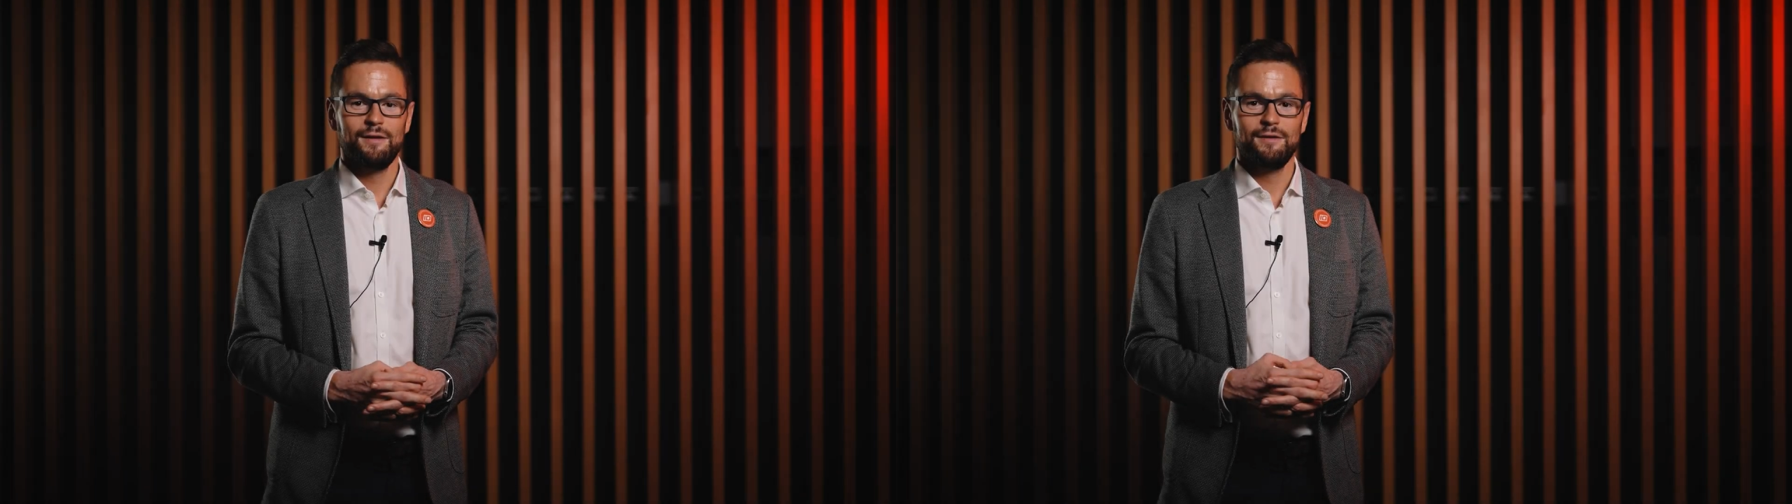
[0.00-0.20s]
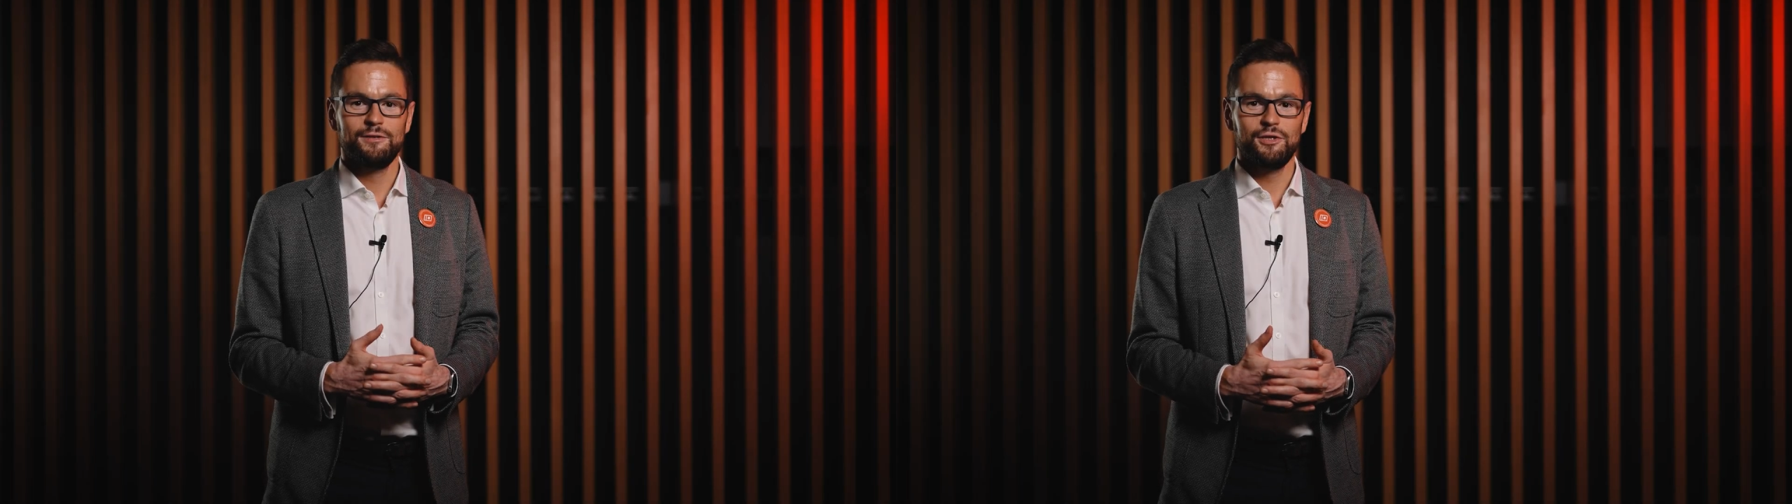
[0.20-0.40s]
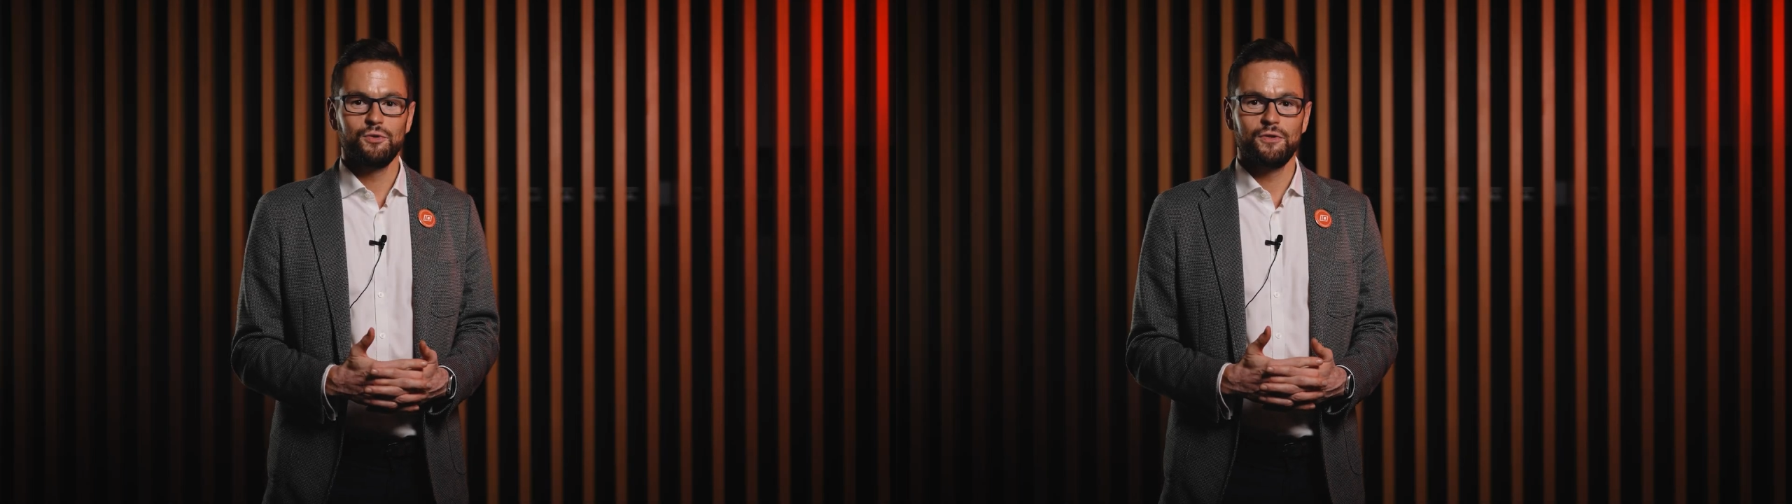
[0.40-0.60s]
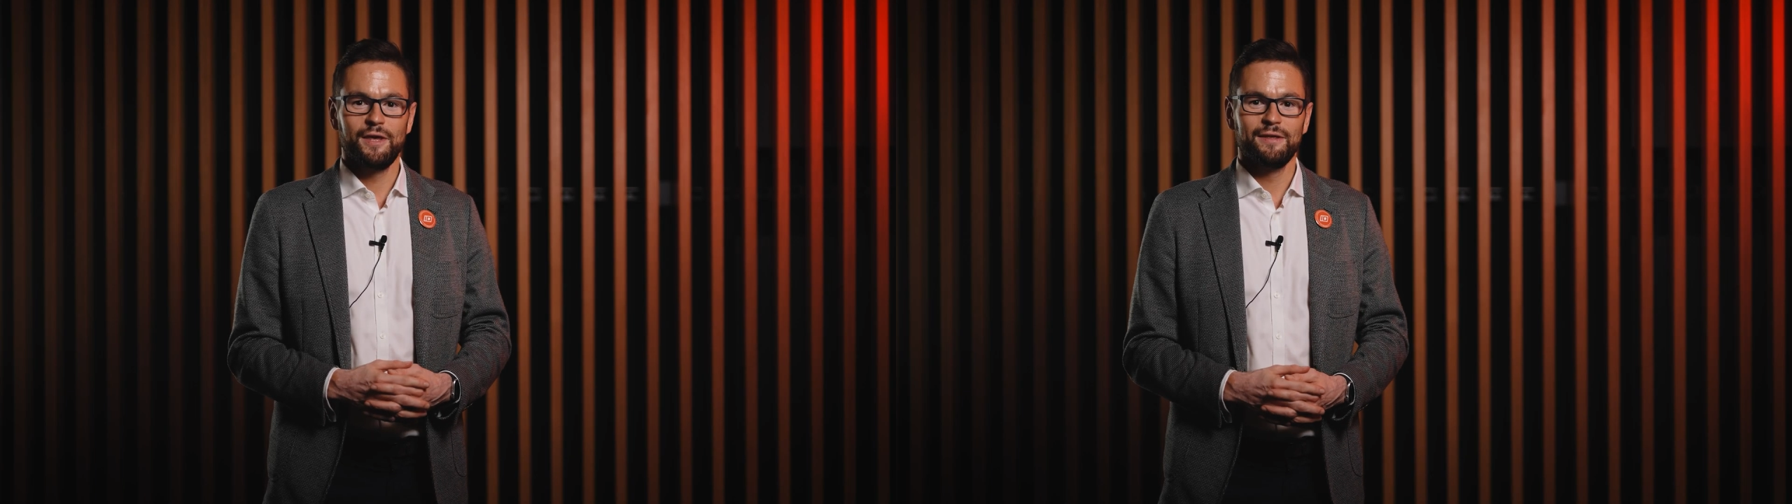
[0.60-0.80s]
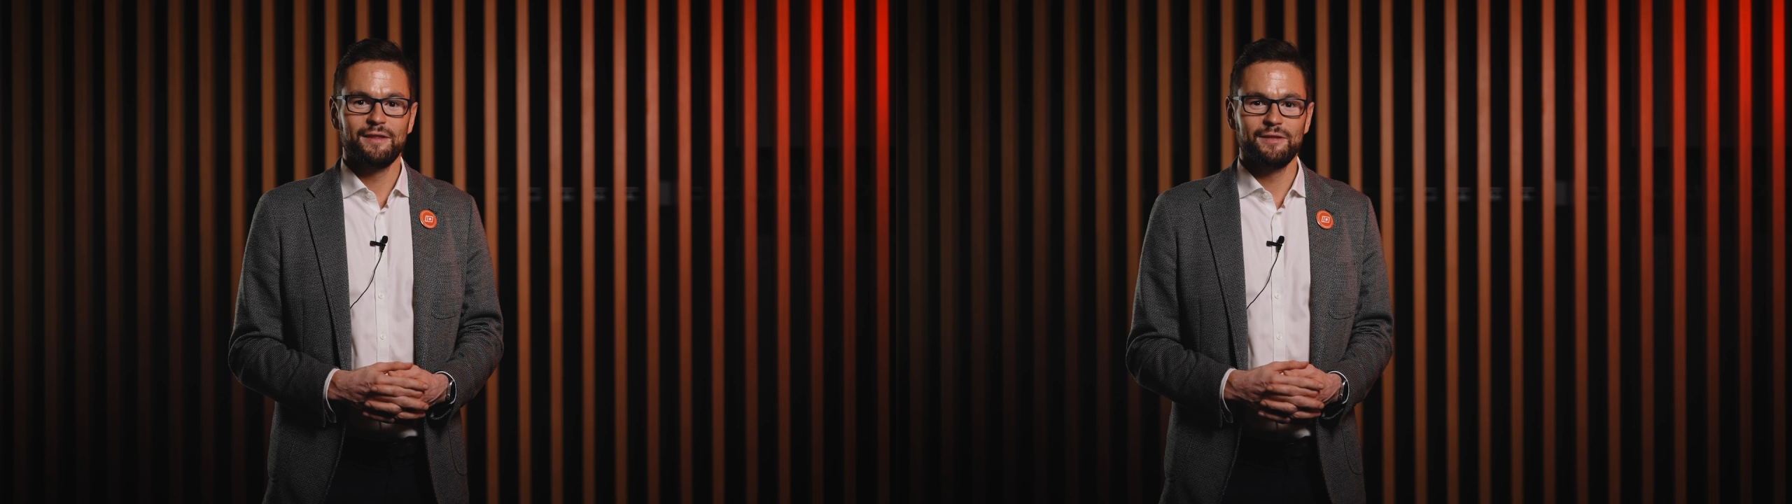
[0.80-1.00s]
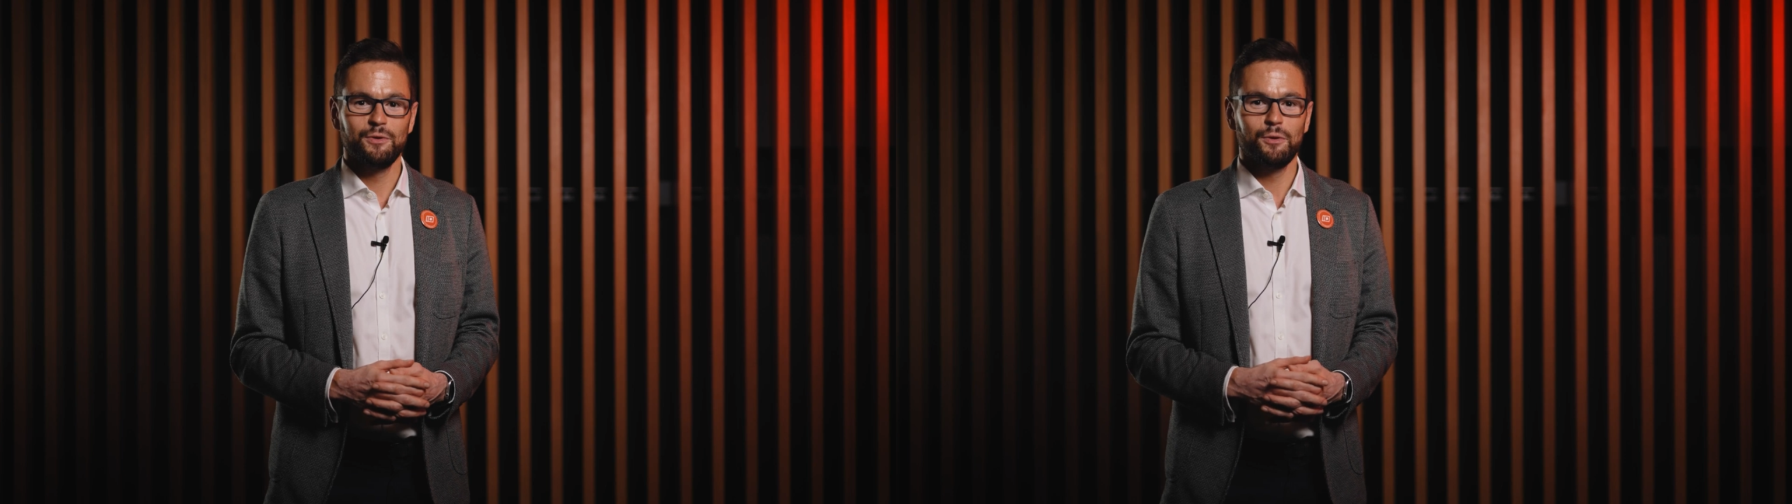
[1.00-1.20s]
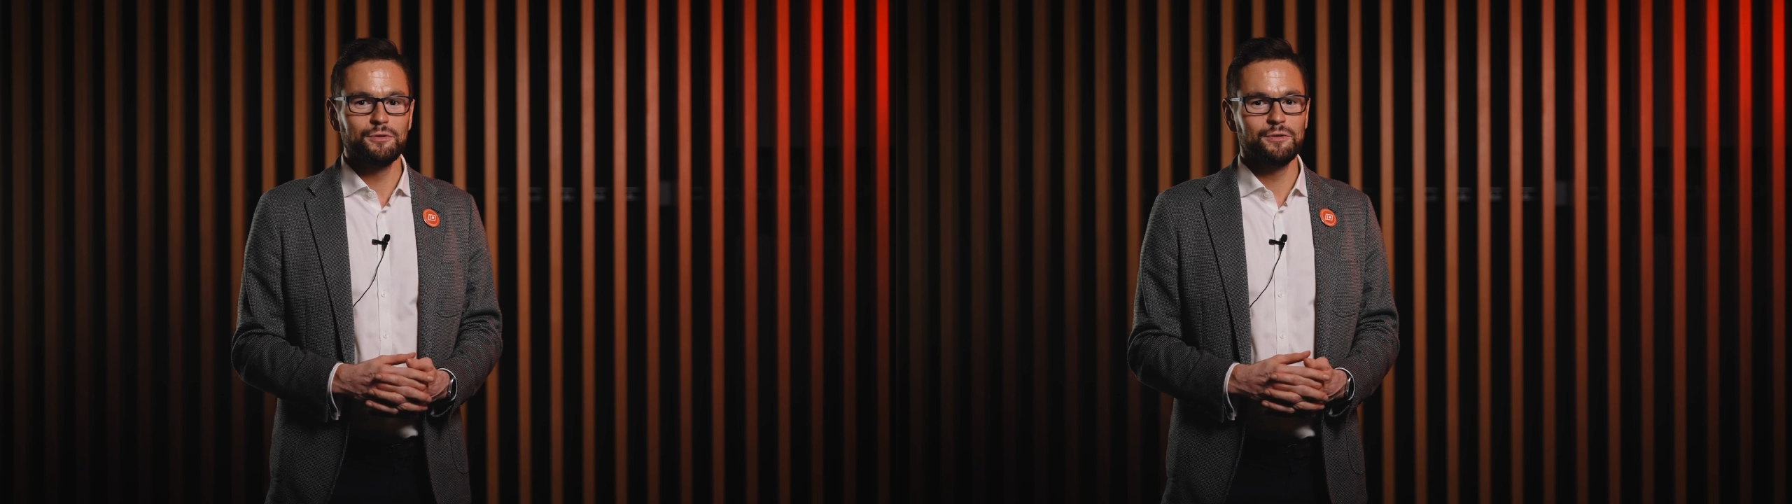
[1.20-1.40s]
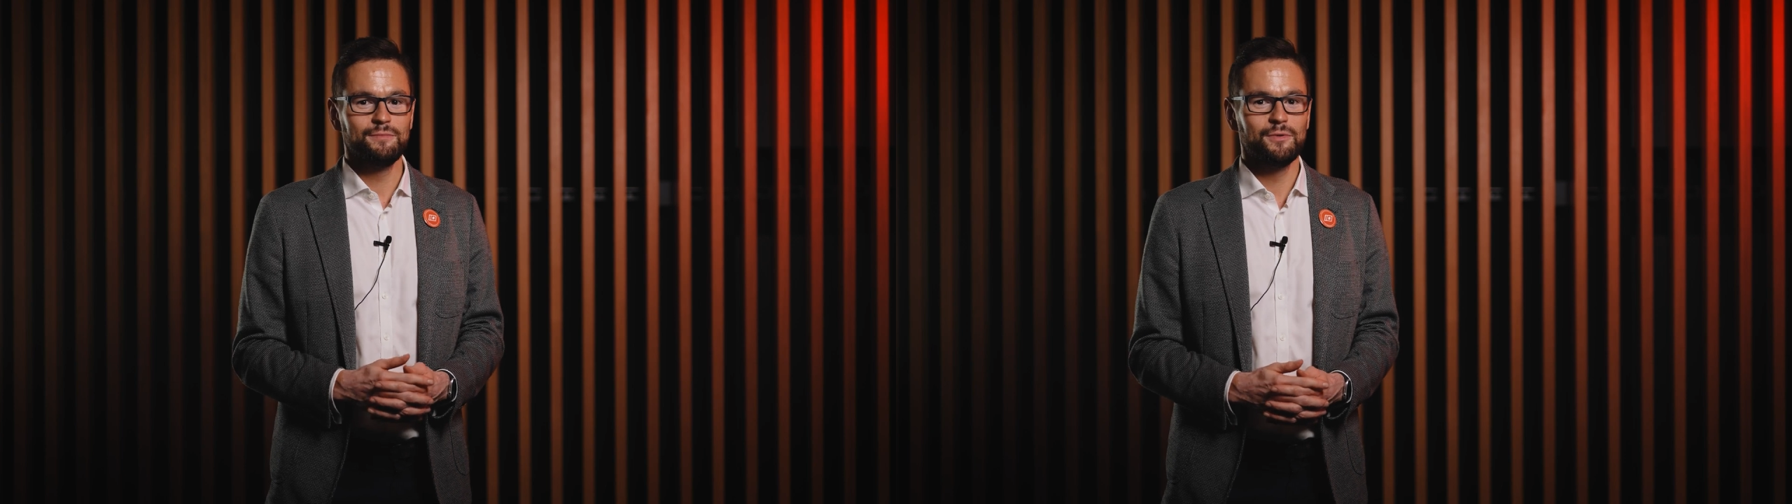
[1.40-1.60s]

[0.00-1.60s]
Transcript: Did you think that the autumn